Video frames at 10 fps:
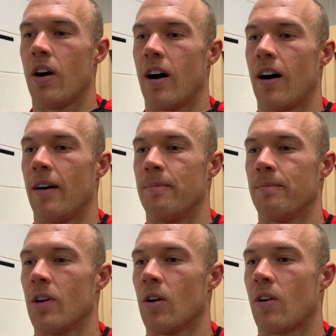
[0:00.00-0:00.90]
kind
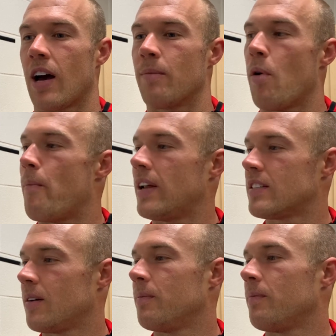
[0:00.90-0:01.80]
of
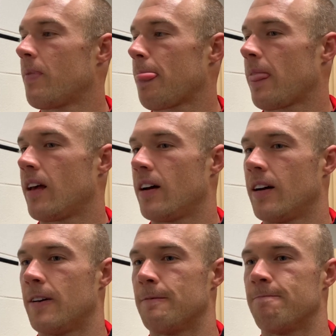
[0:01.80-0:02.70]
momentum
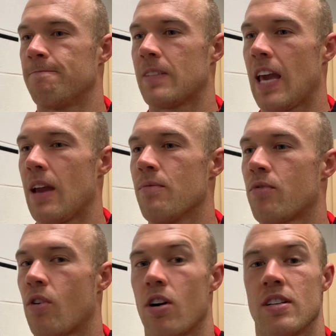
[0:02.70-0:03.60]
game
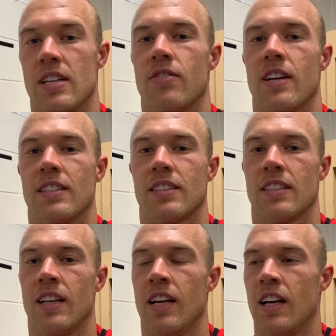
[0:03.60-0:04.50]
for our defense.
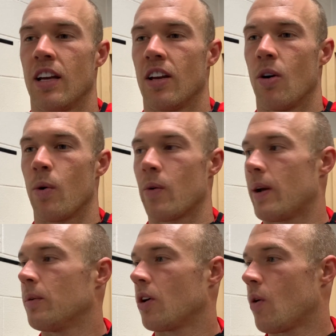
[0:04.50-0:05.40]
We were
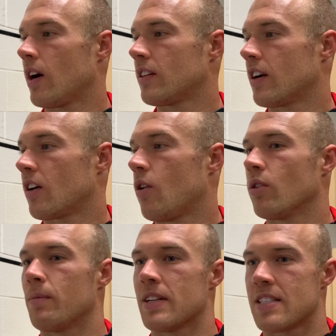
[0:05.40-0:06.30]
able to go out there, hold
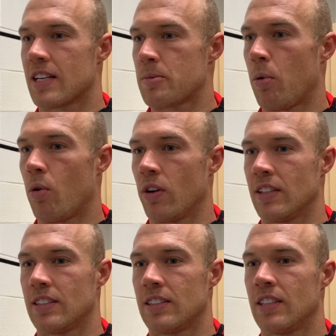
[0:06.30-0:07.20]
them to 6
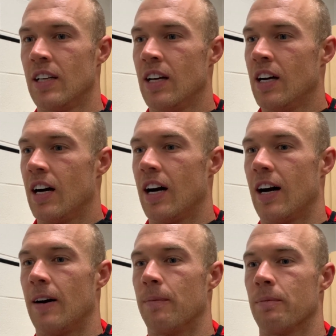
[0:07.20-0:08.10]
points.
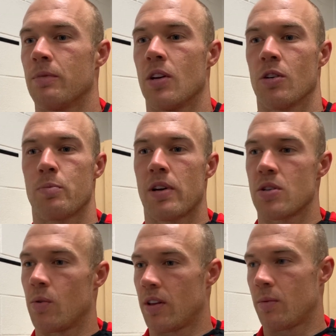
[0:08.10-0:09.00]
Especially
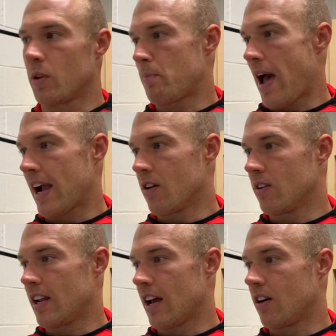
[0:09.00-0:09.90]
with Pat going
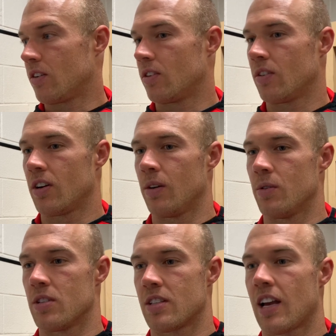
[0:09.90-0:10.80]
down, it
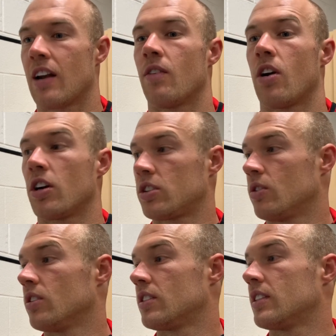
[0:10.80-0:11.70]
was kind of on our
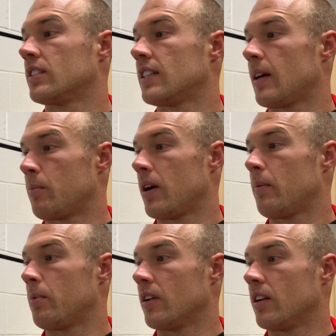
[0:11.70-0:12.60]
shoulders to step up
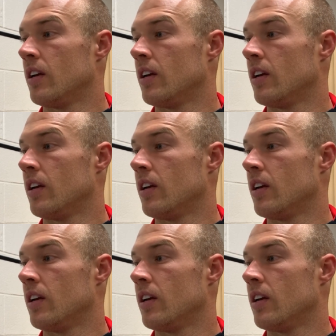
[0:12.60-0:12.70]
and